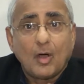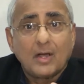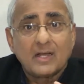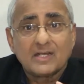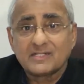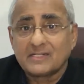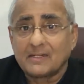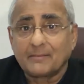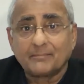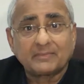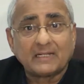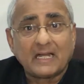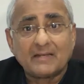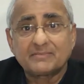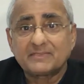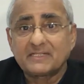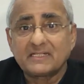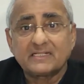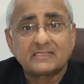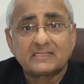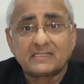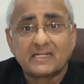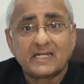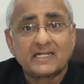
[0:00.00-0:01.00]
Sometimes
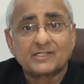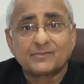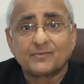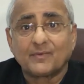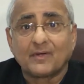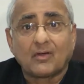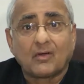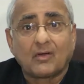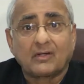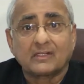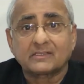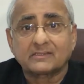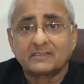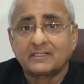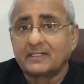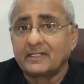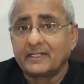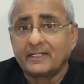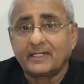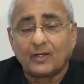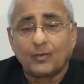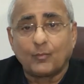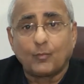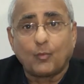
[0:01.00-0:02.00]
these states were
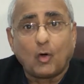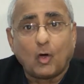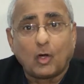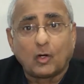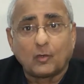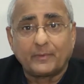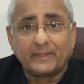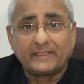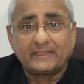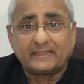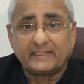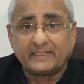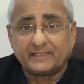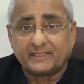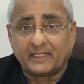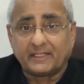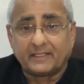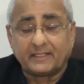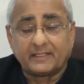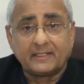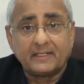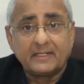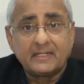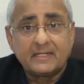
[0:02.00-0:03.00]
constantly at war with each
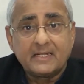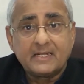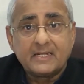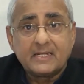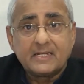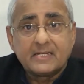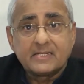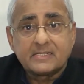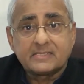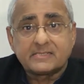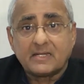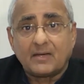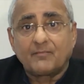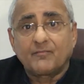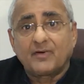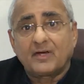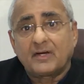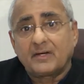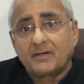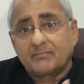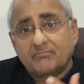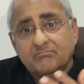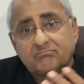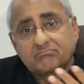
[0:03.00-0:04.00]
other. Some
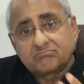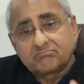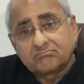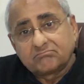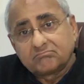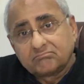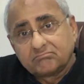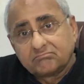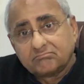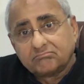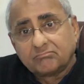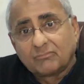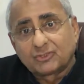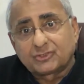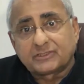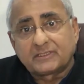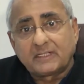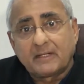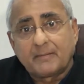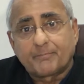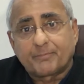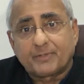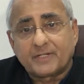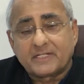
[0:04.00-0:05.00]
were
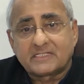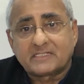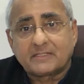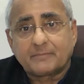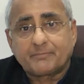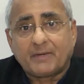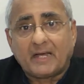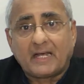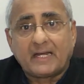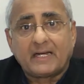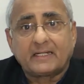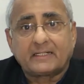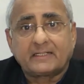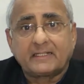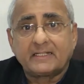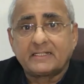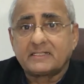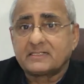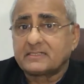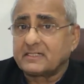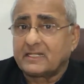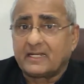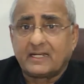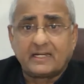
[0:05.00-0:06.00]
Muslim
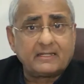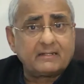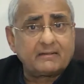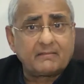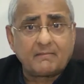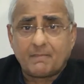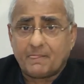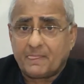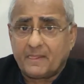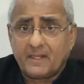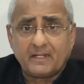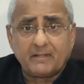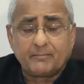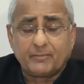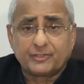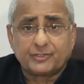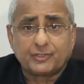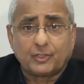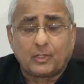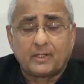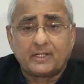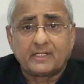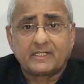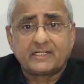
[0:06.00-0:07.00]
principalities and the
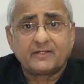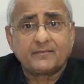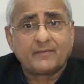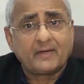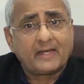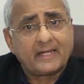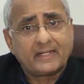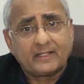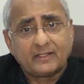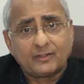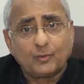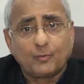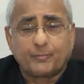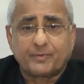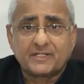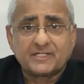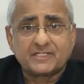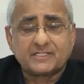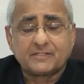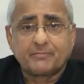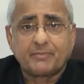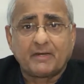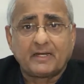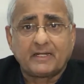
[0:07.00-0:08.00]
majority were Hindu
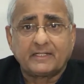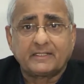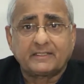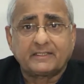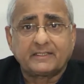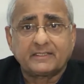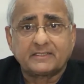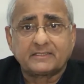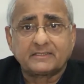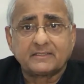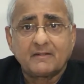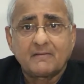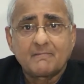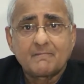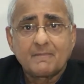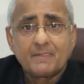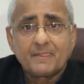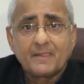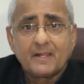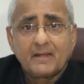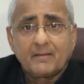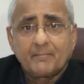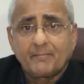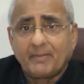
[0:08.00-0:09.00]
principalities,
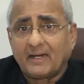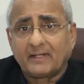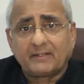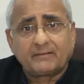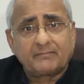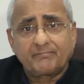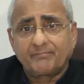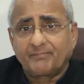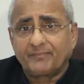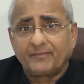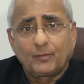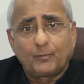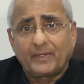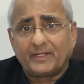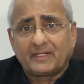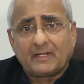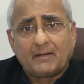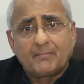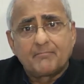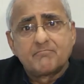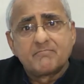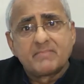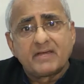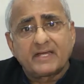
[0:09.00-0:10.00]
but with a
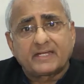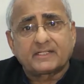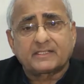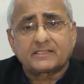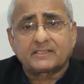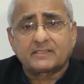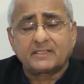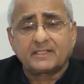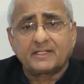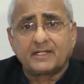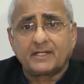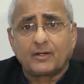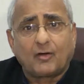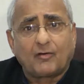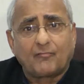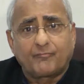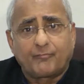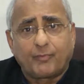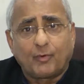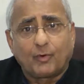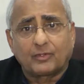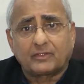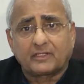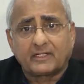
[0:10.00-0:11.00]
mixture of
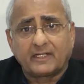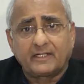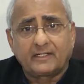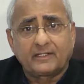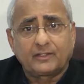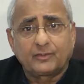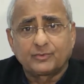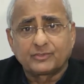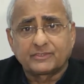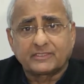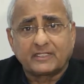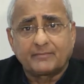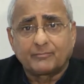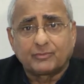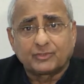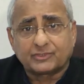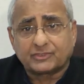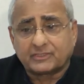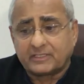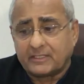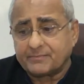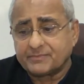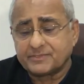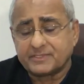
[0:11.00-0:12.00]
both Hindus and
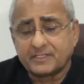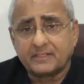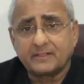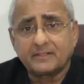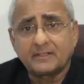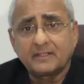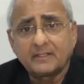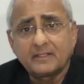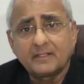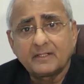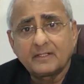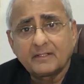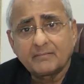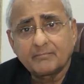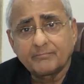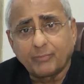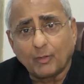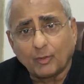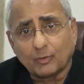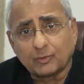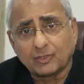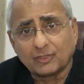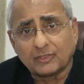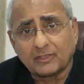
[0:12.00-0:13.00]
Muslims in
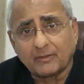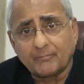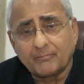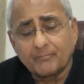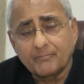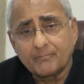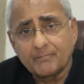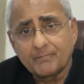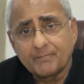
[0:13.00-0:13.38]
both of them.